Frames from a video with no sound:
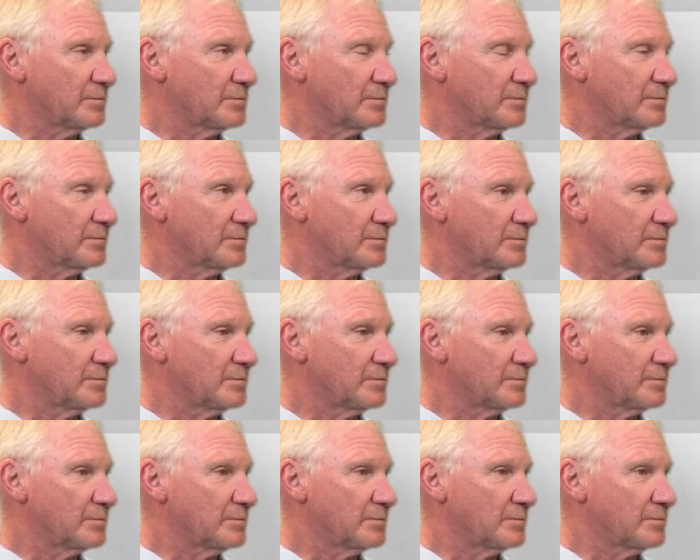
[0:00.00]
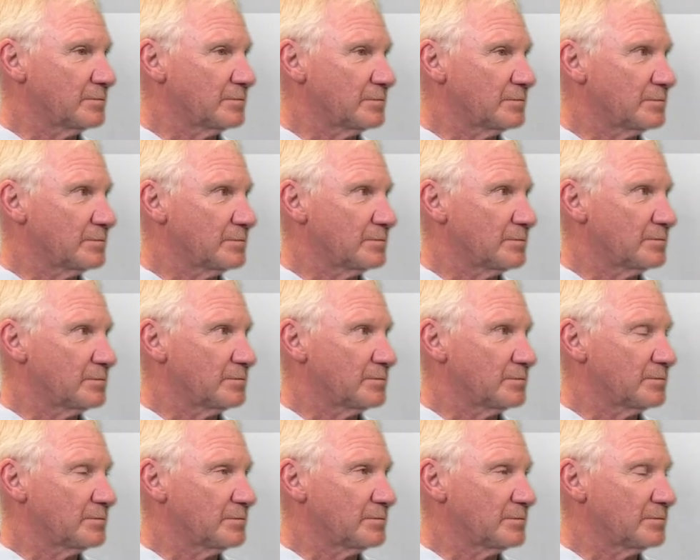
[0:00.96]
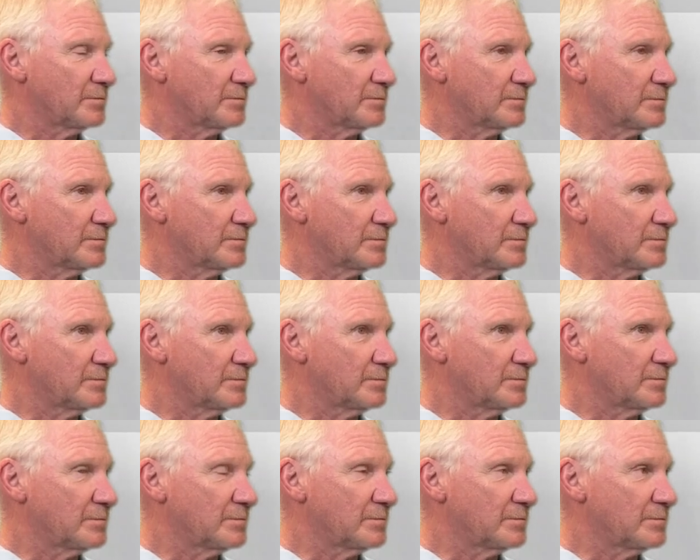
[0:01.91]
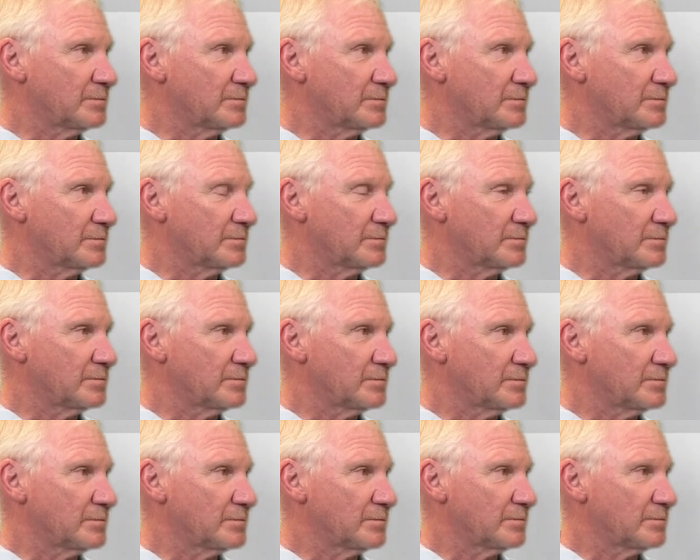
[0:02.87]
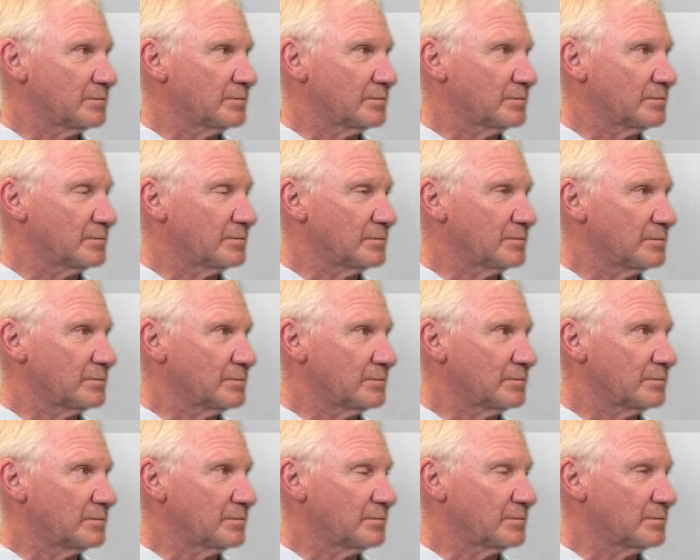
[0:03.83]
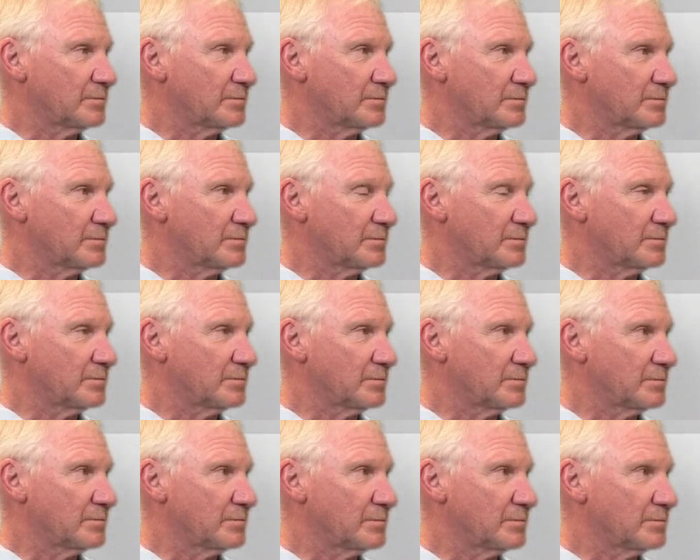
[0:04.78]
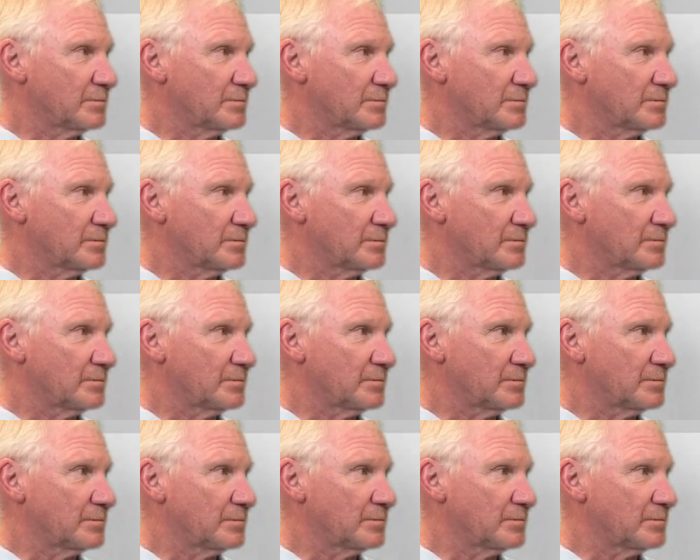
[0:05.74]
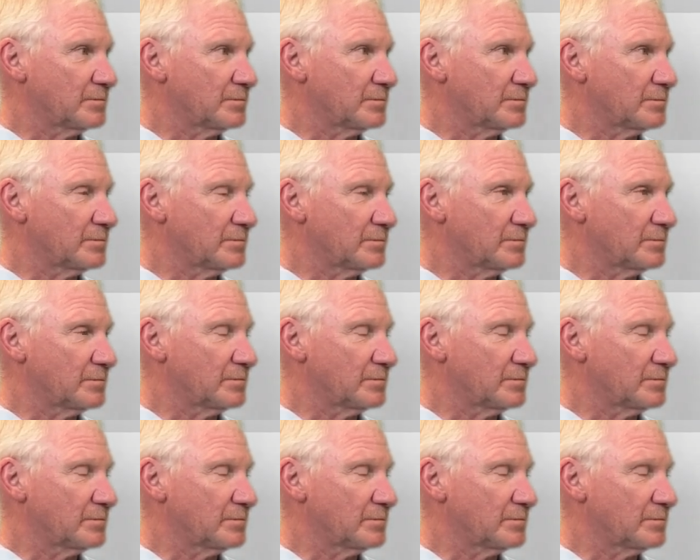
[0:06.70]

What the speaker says: No words are spoken by the person on screen.